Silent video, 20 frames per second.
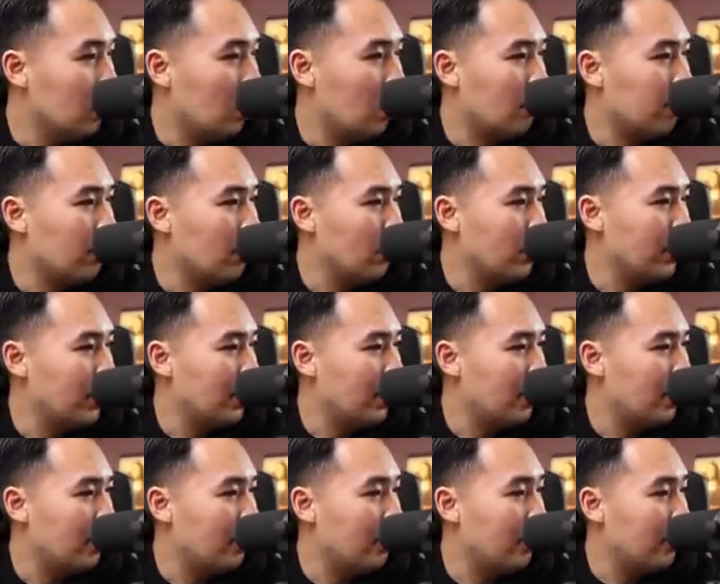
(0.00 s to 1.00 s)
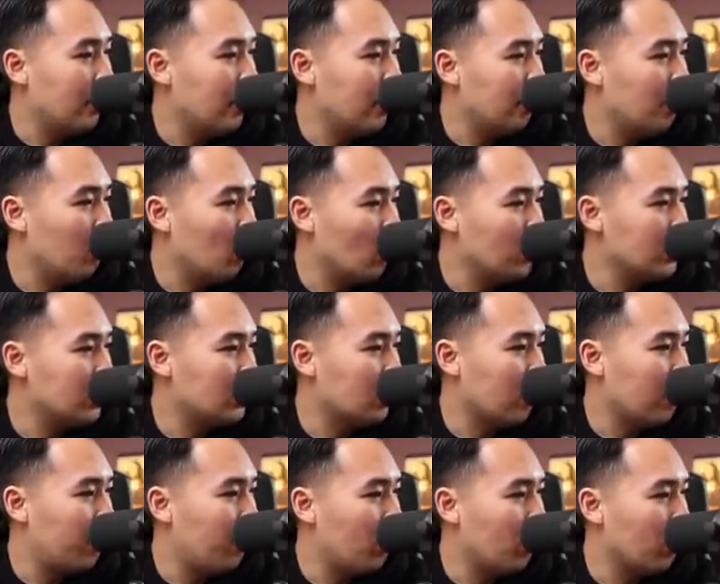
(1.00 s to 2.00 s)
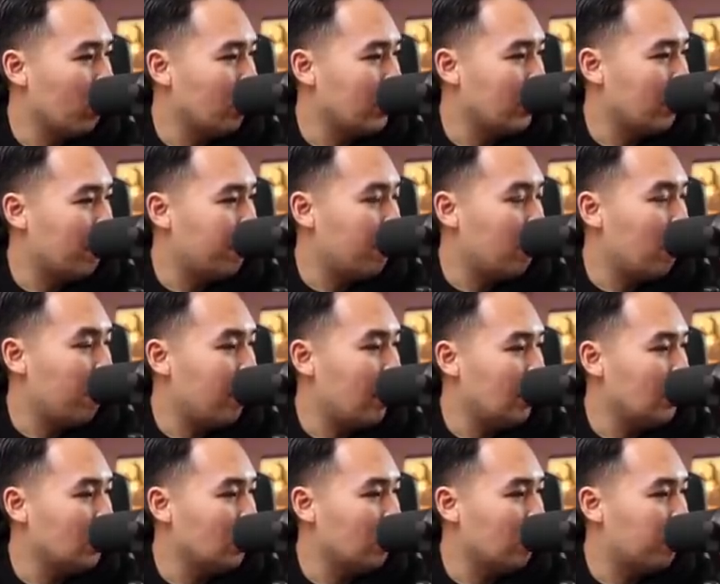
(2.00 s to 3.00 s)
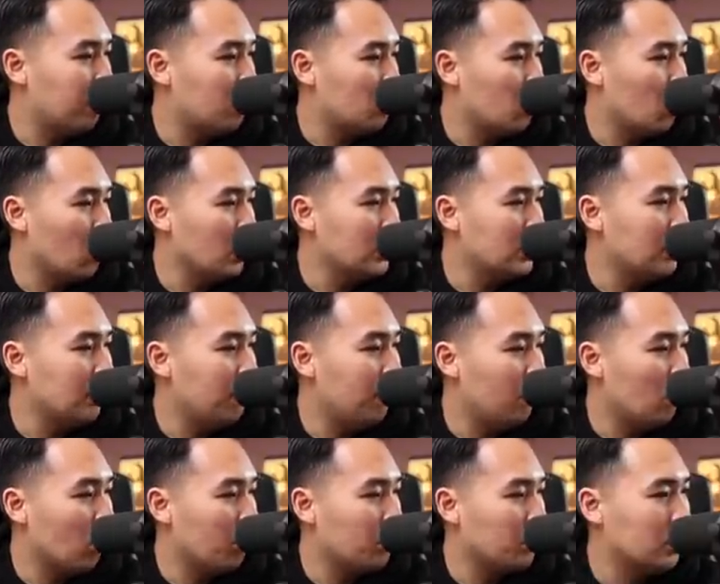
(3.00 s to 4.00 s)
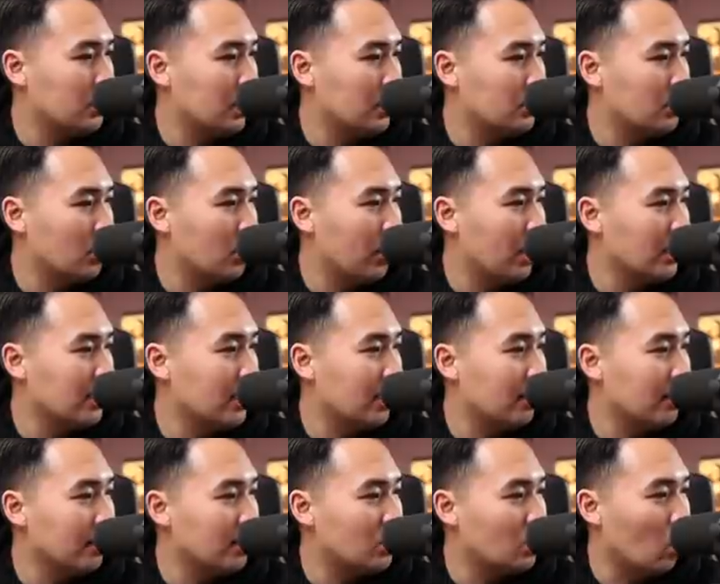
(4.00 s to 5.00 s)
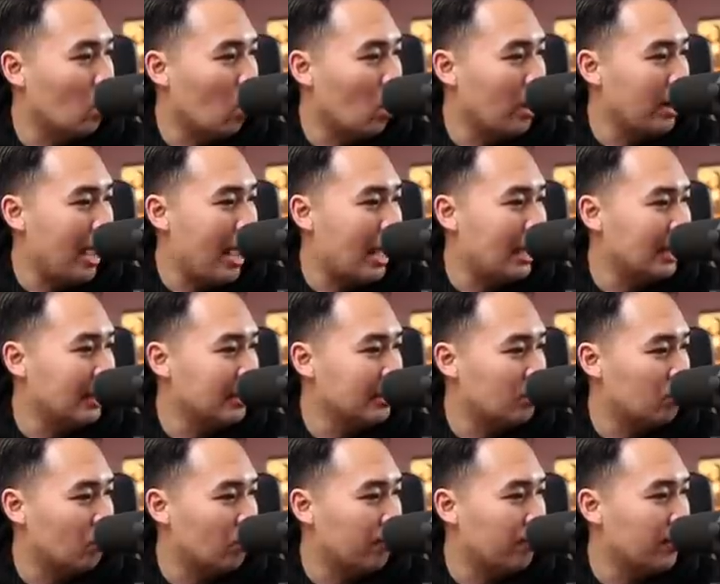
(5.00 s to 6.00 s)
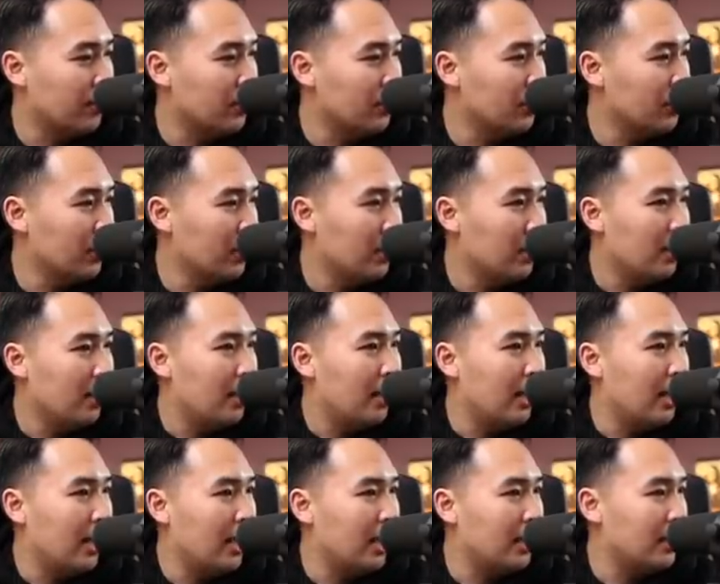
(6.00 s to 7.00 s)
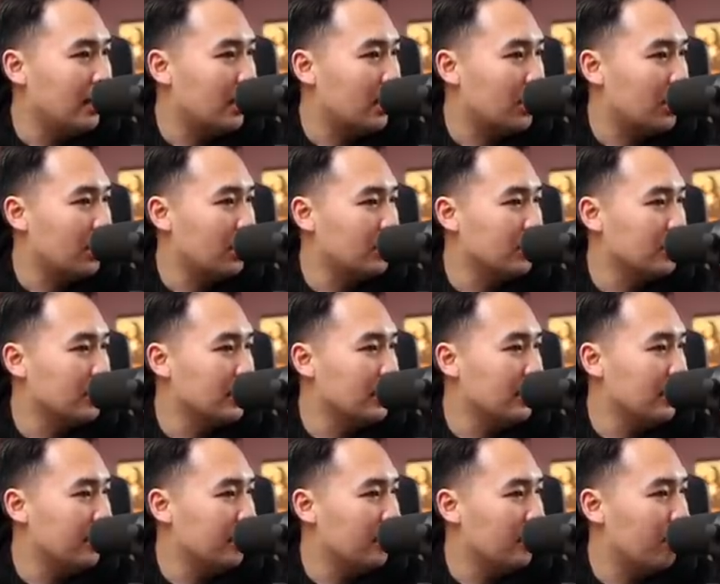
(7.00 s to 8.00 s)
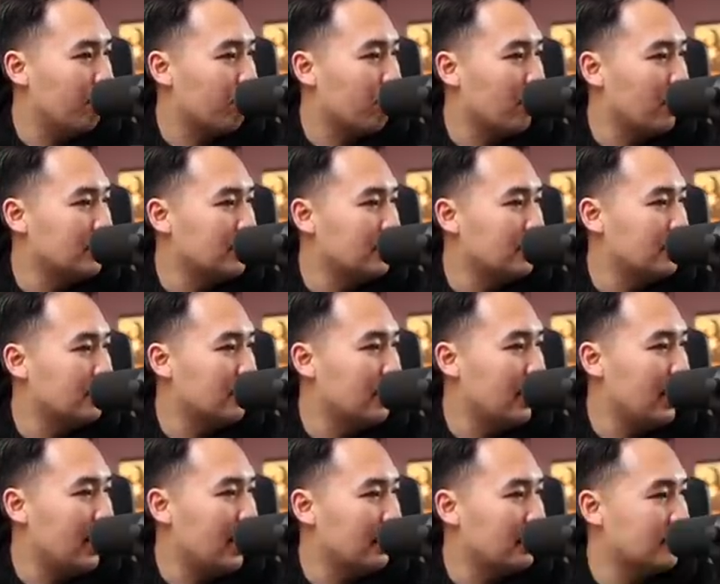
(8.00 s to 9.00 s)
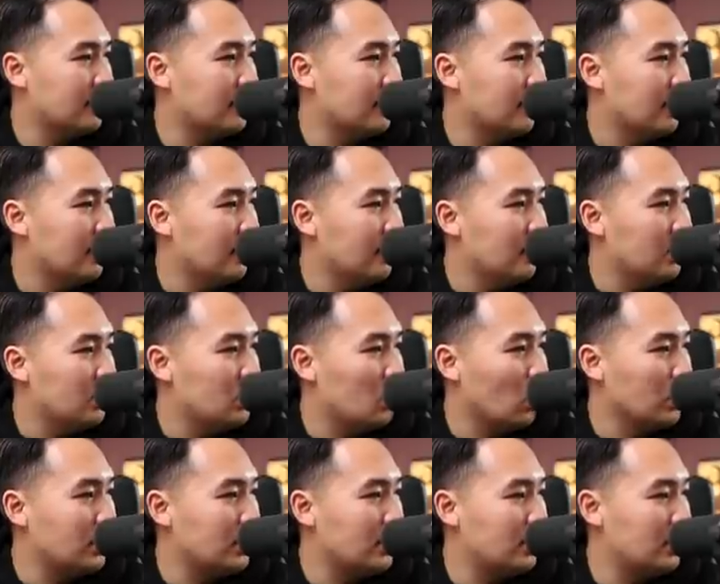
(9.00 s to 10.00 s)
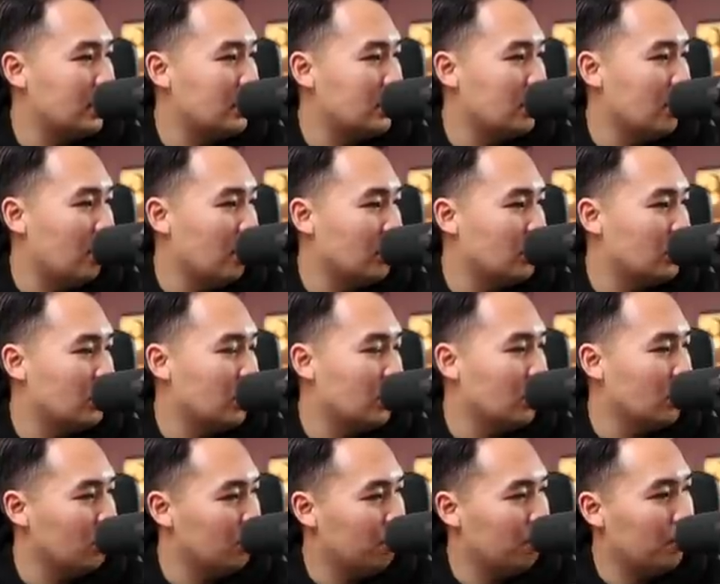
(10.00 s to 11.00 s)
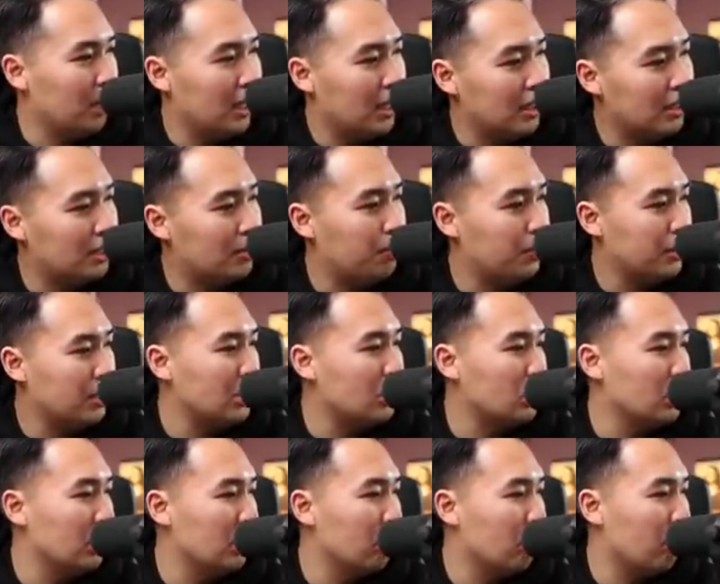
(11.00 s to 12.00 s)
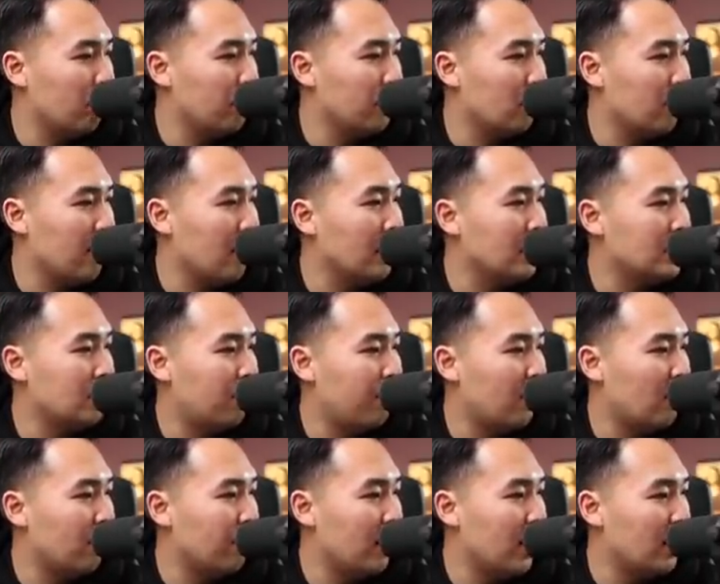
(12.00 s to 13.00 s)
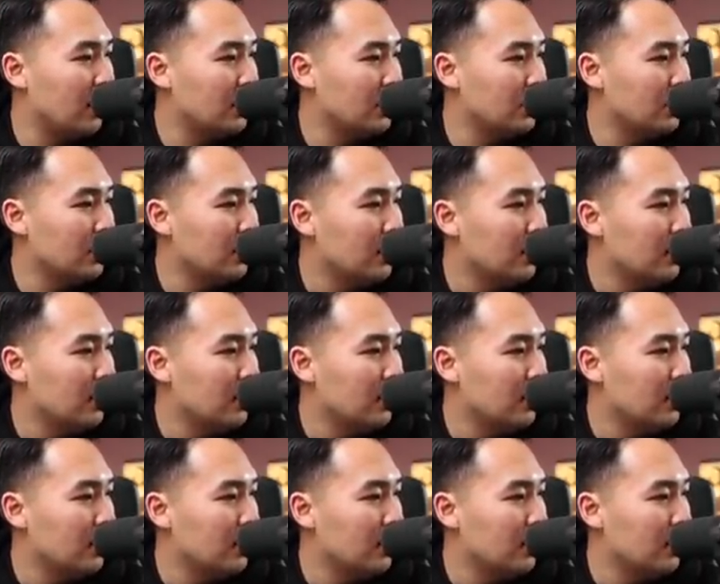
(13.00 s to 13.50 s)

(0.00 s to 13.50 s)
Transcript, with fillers: All right, we got a uh, Morningstar report on here. Fair value of 24%. So that's at least one analyst review. And uh, currently, price is sitting at $26. So it's potentially roughly around its fair value.